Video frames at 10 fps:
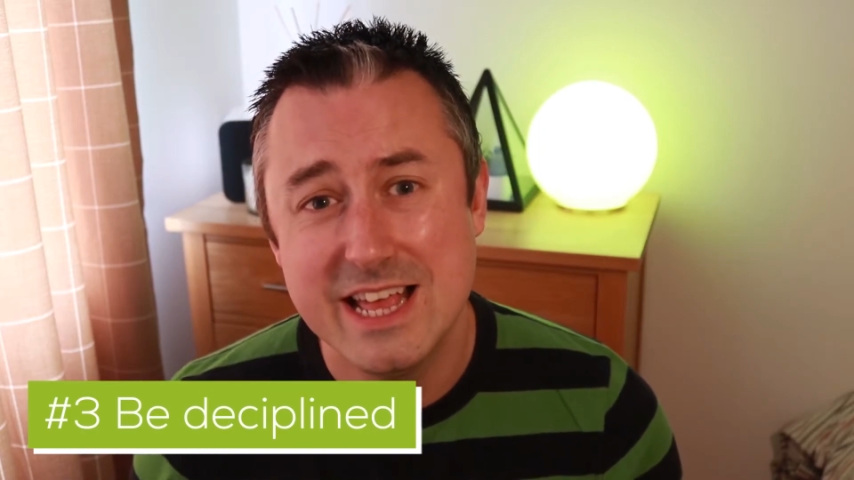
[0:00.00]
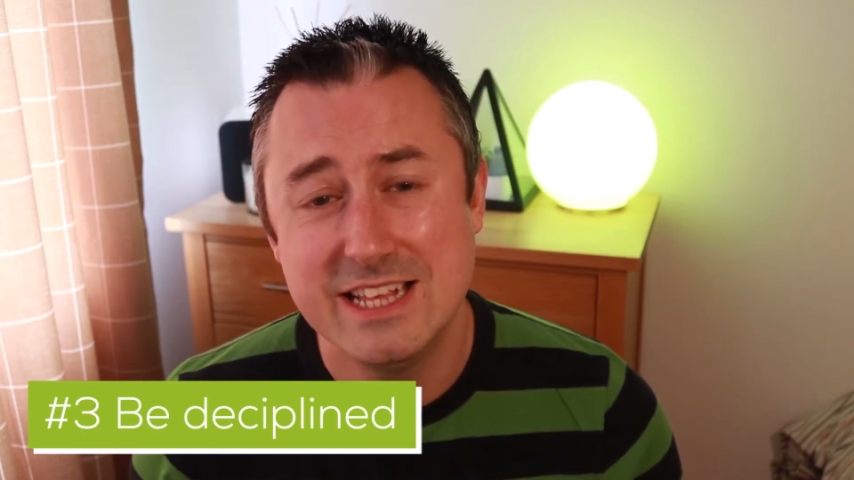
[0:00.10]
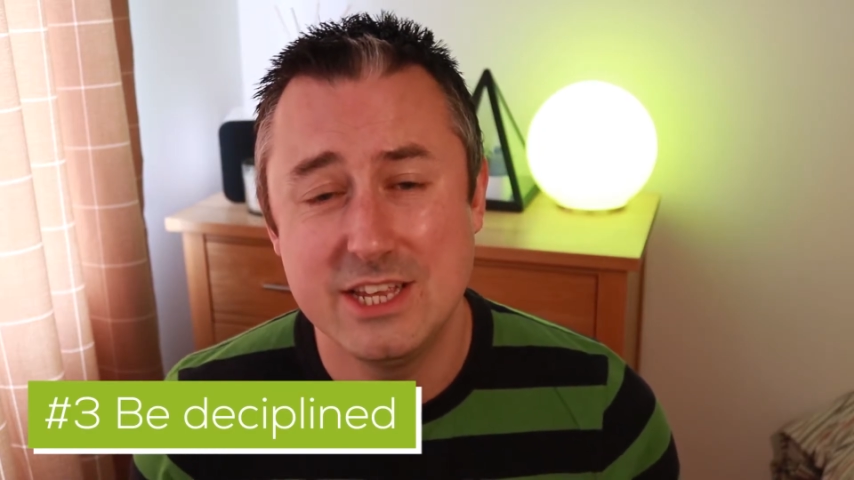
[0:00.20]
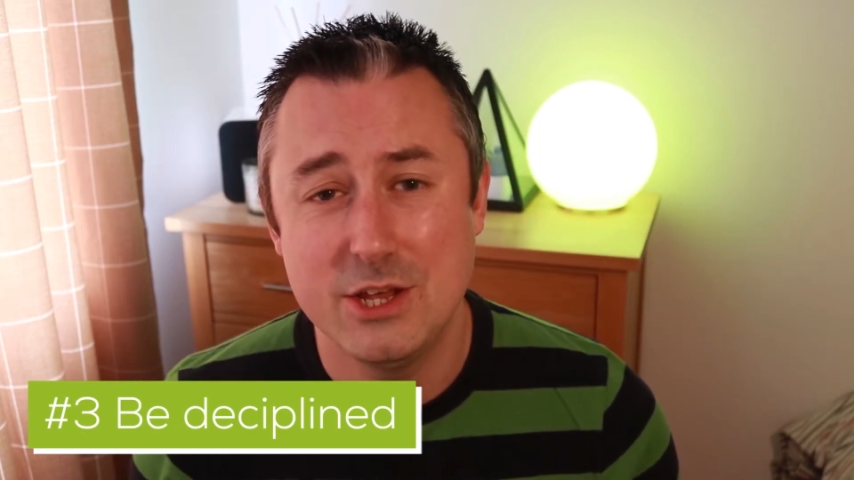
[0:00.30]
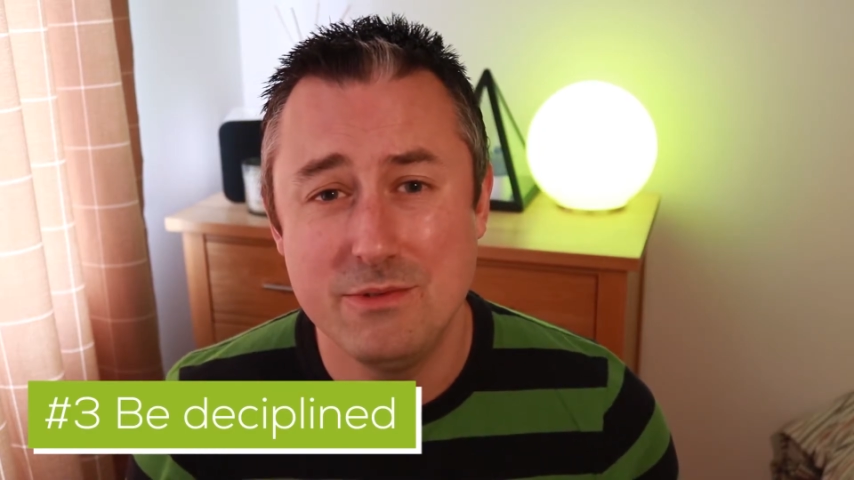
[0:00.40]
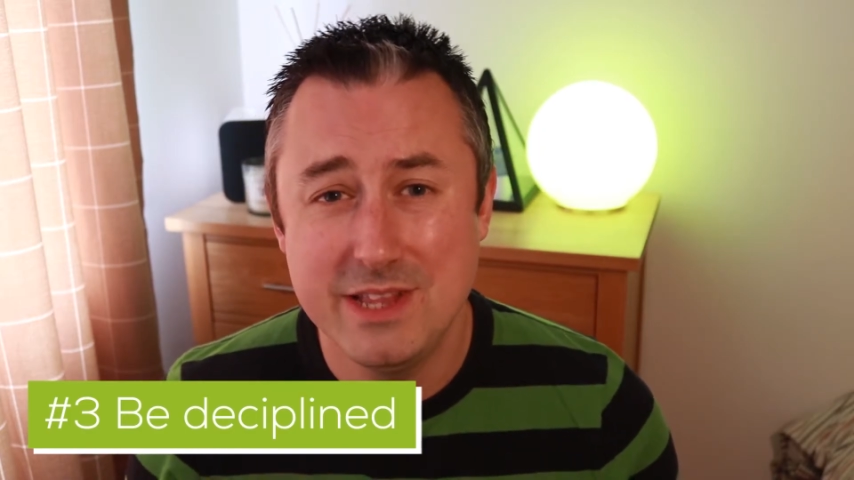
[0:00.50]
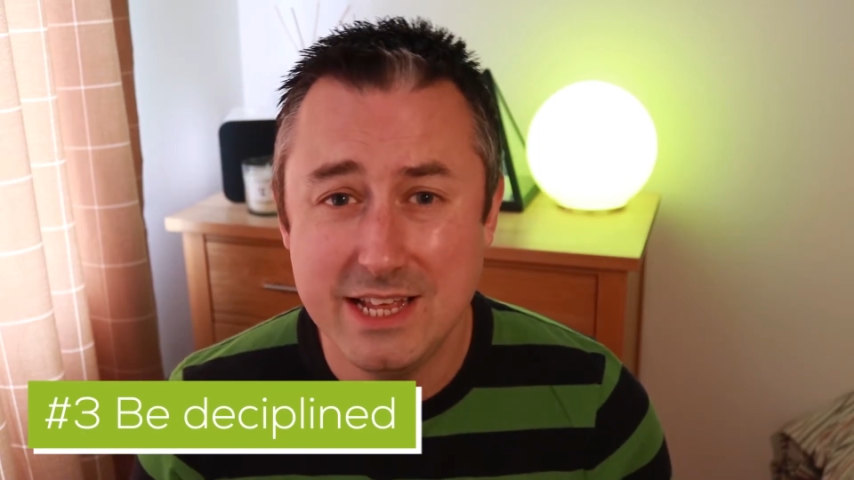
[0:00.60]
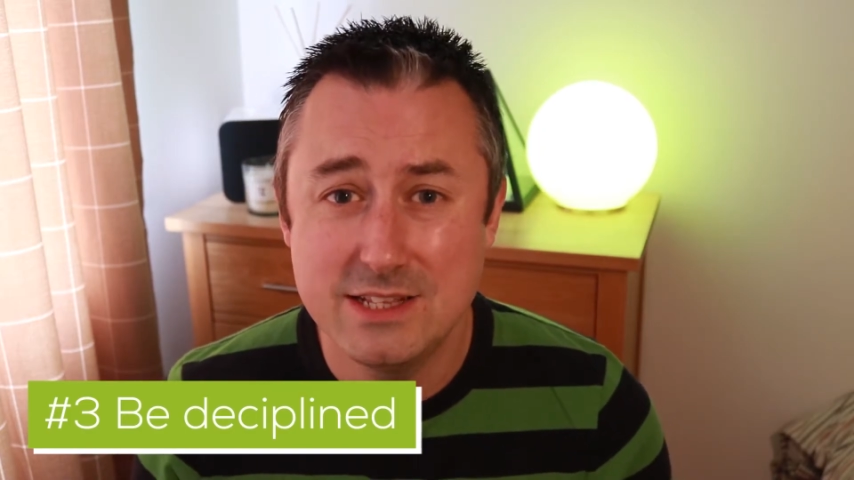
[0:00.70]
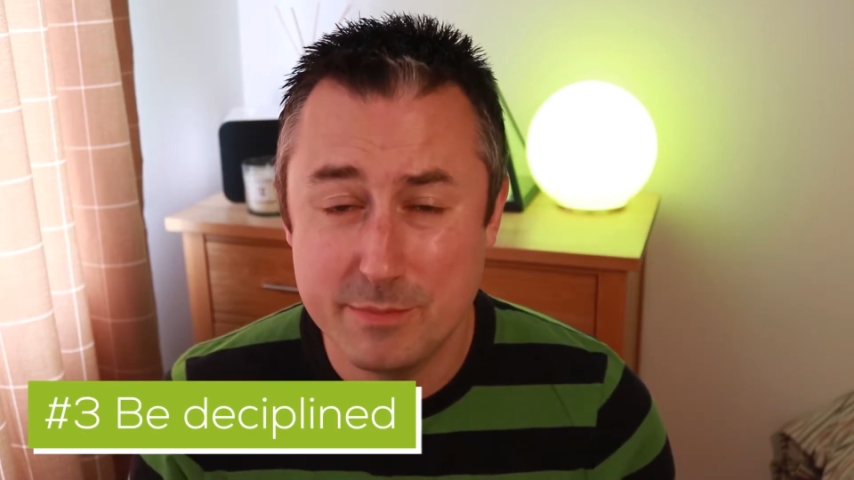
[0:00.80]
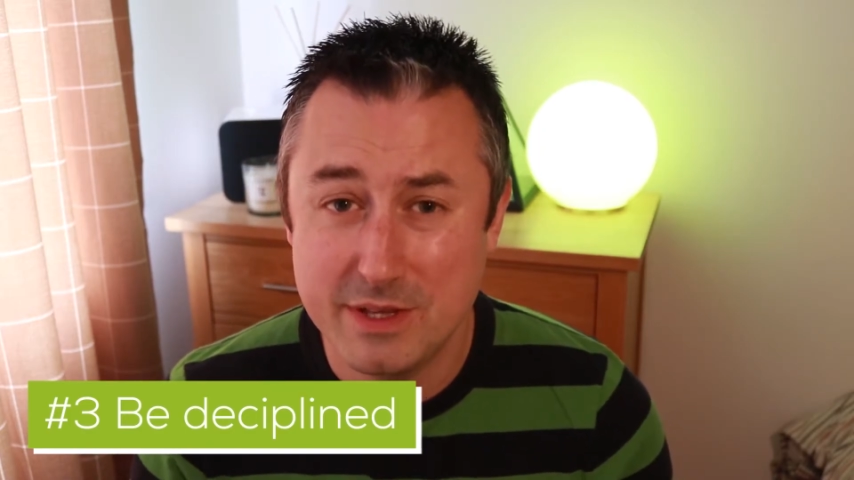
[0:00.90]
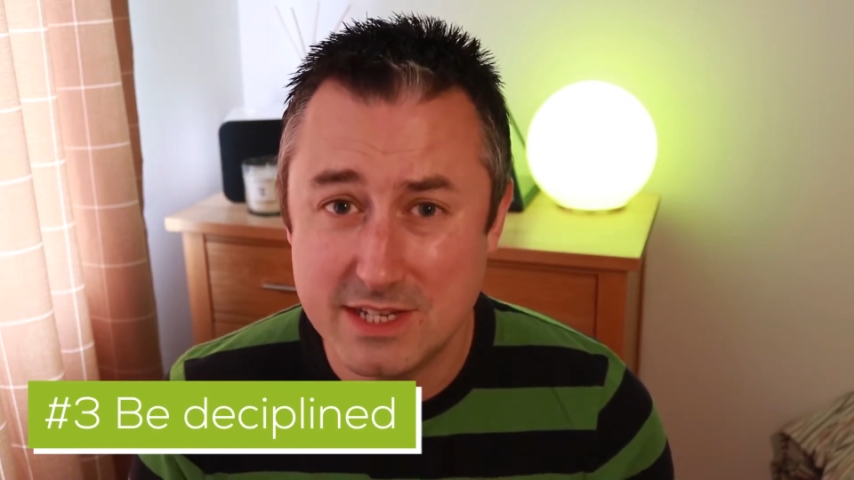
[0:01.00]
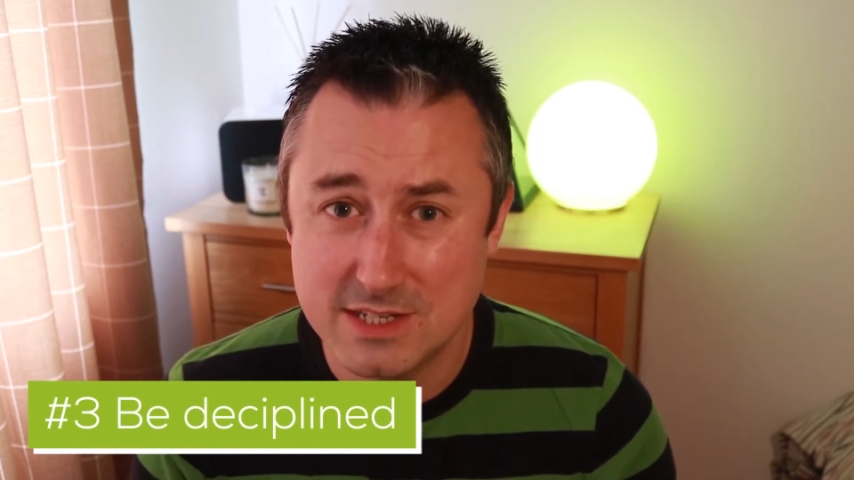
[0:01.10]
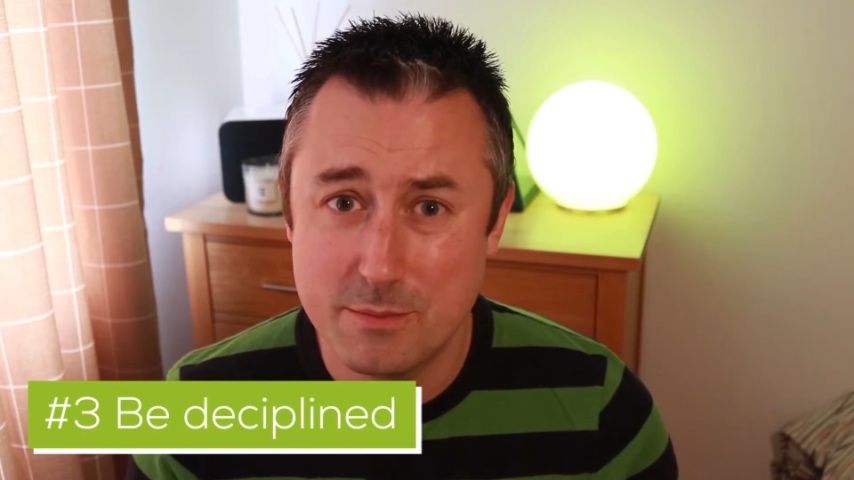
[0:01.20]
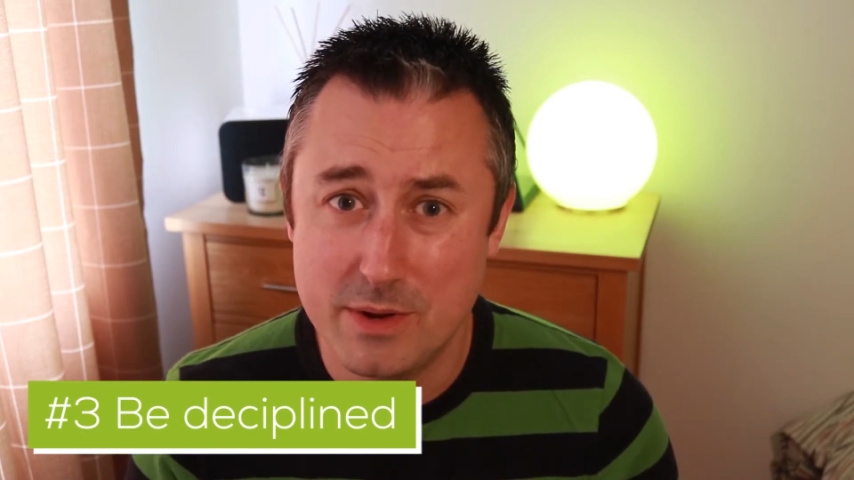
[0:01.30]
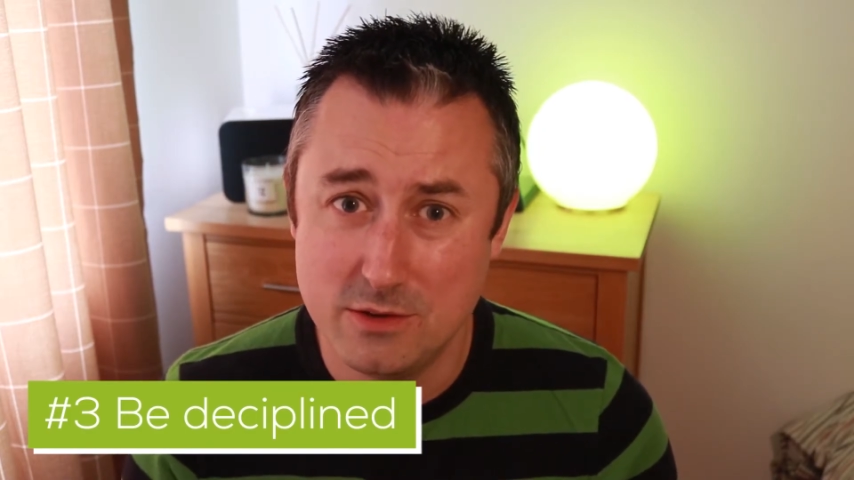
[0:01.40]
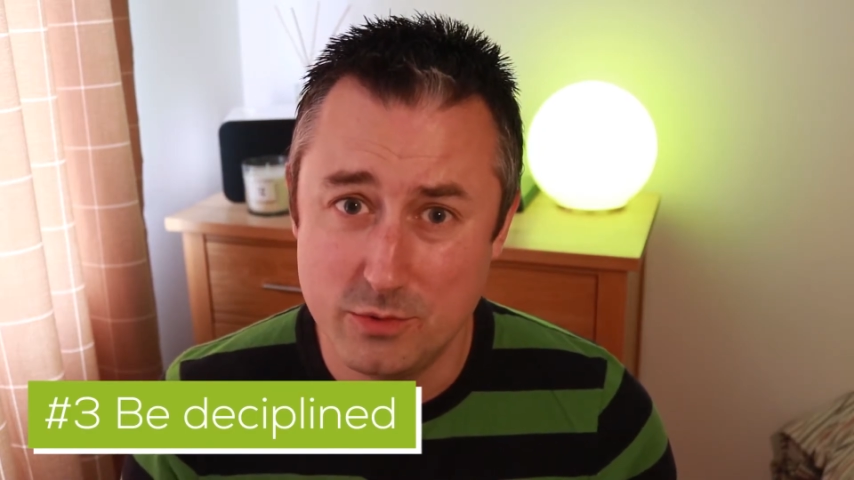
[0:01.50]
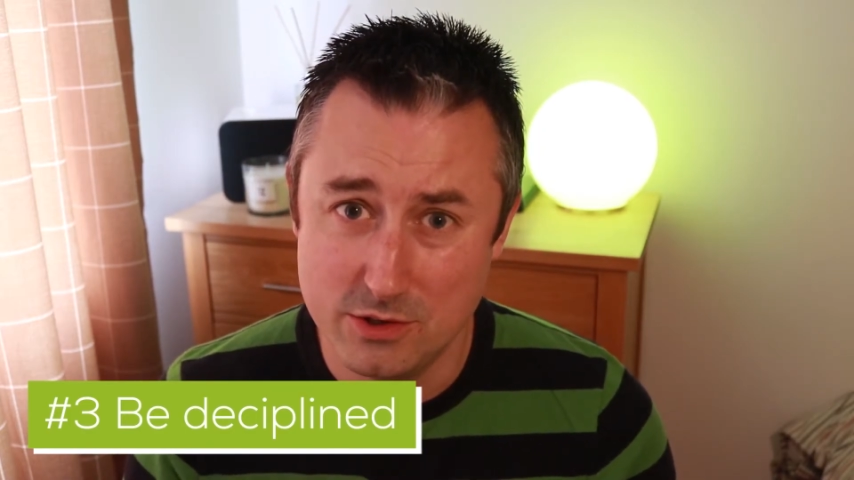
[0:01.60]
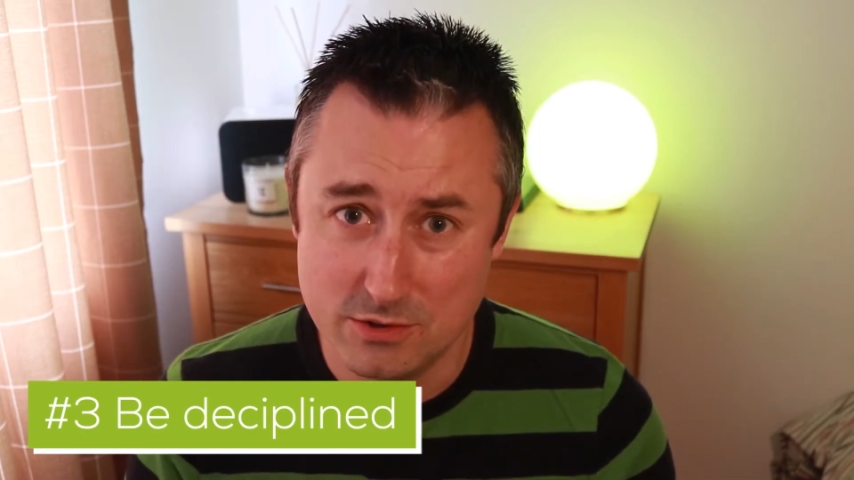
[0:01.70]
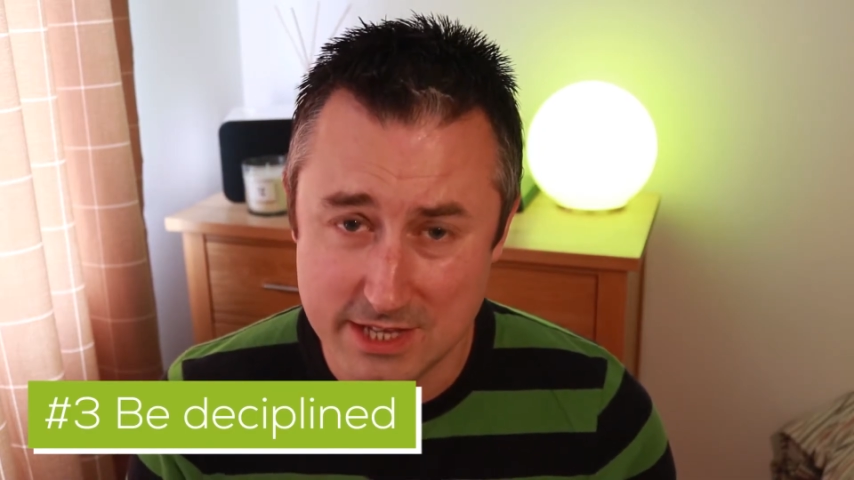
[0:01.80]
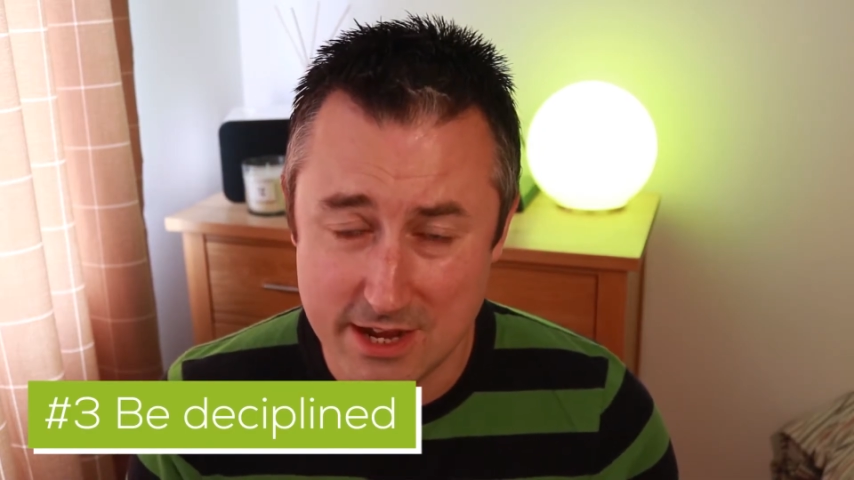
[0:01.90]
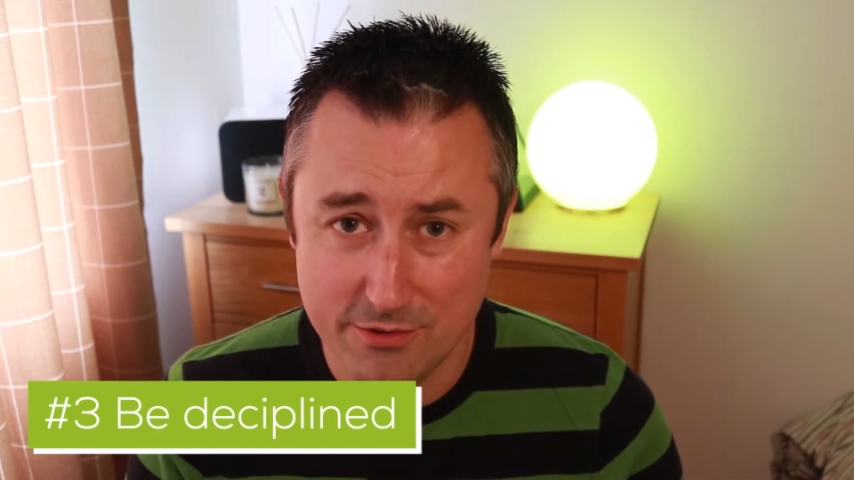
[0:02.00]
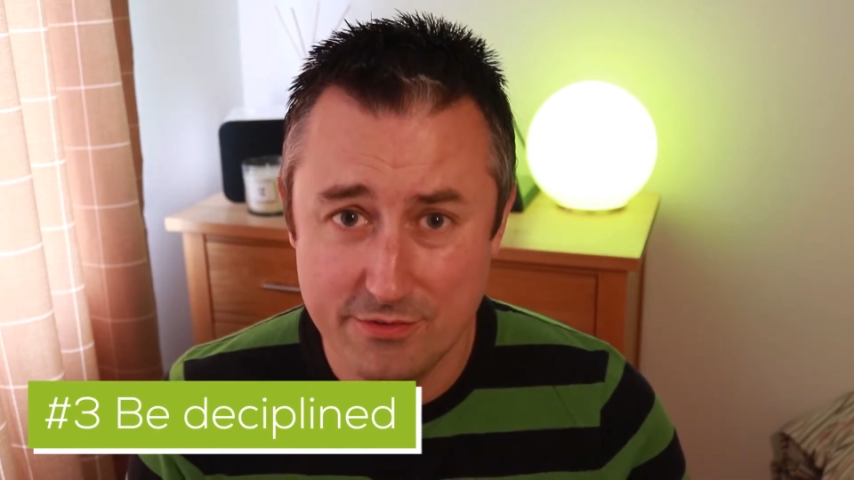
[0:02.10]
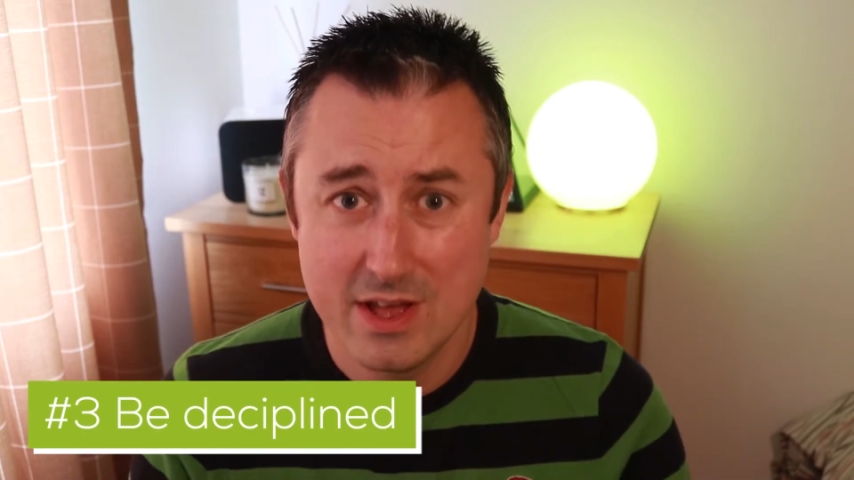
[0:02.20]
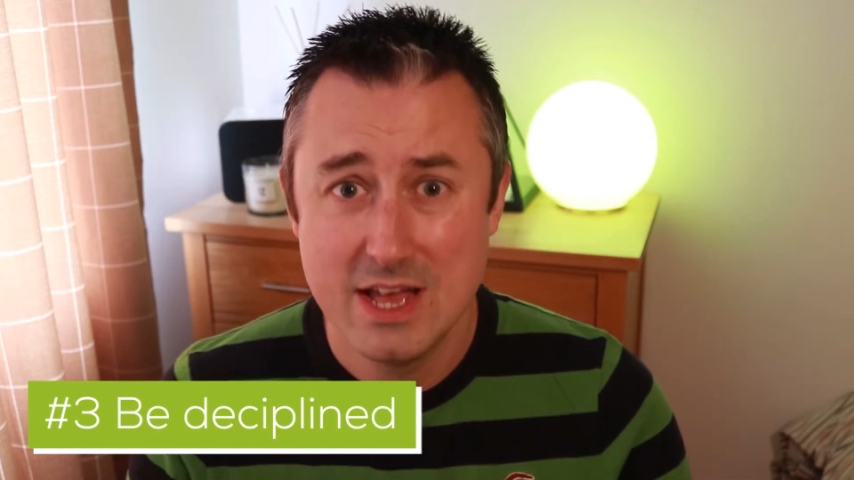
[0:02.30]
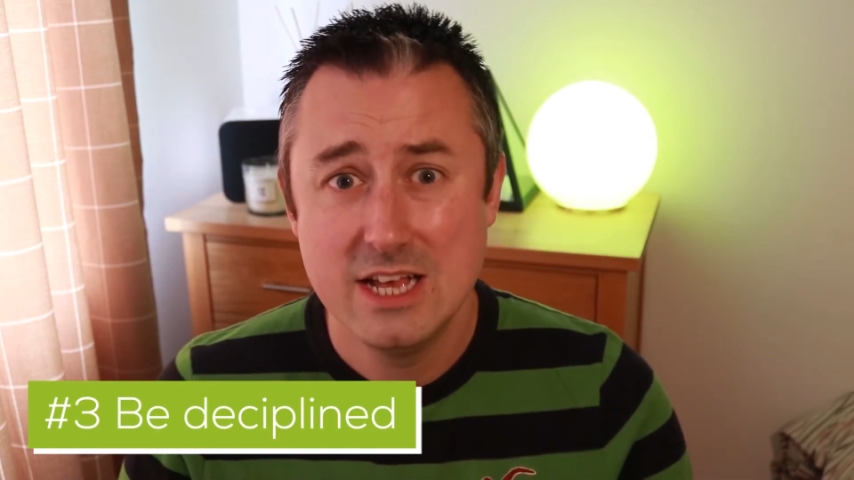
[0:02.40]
is that you need to be disciplined with yourself.